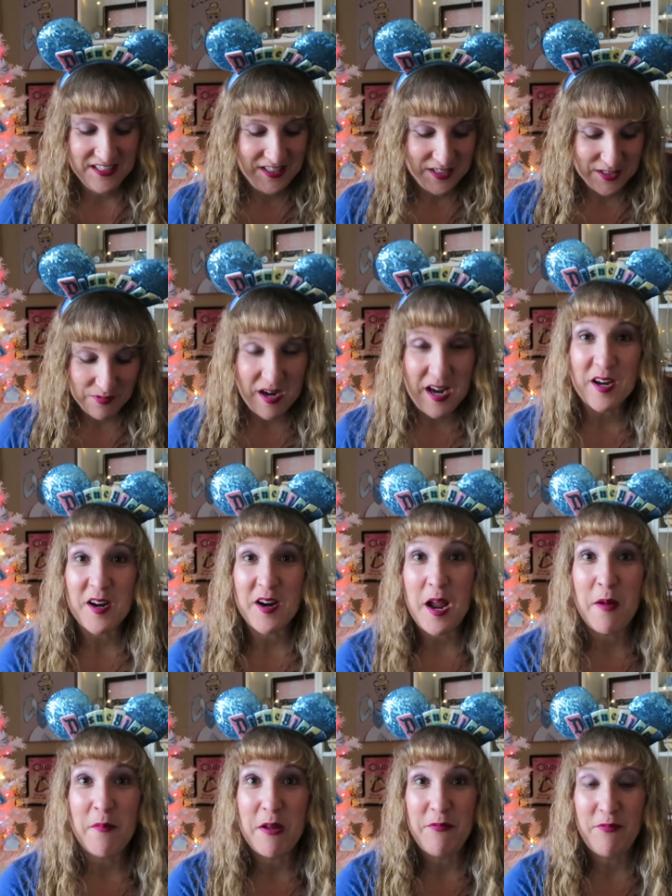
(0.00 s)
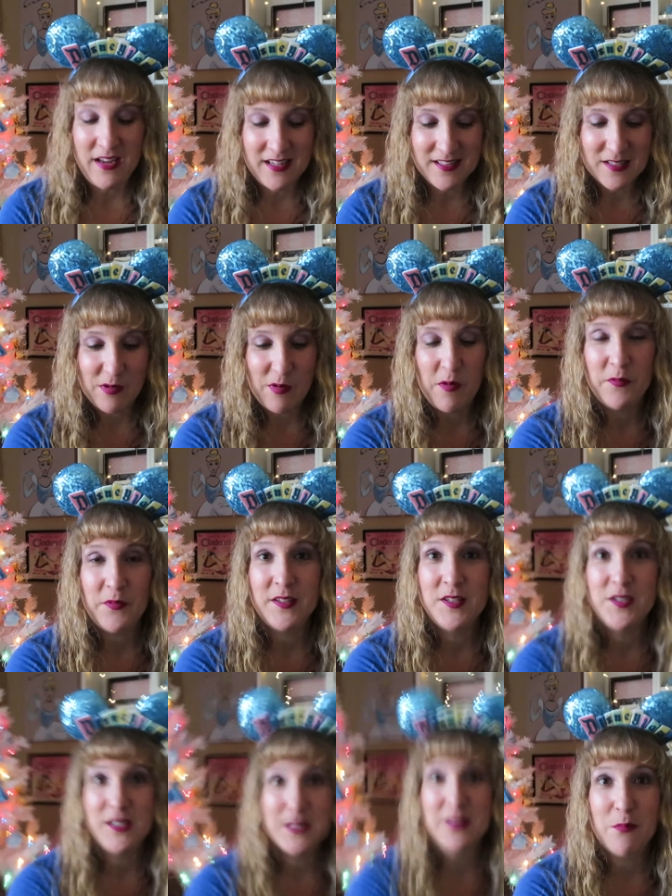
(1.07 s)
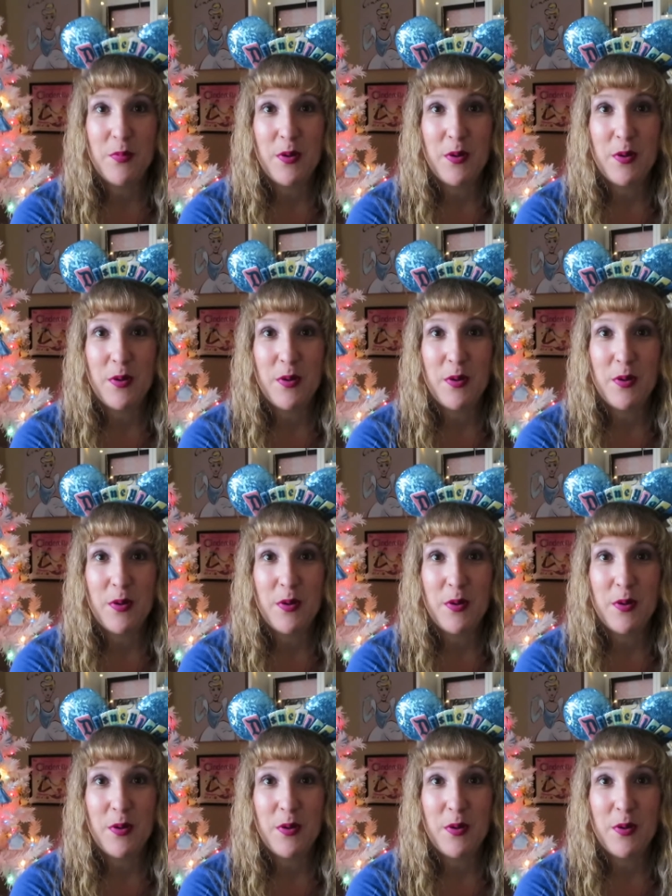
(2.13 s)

She's right here at my feet, so hopefully she doesn't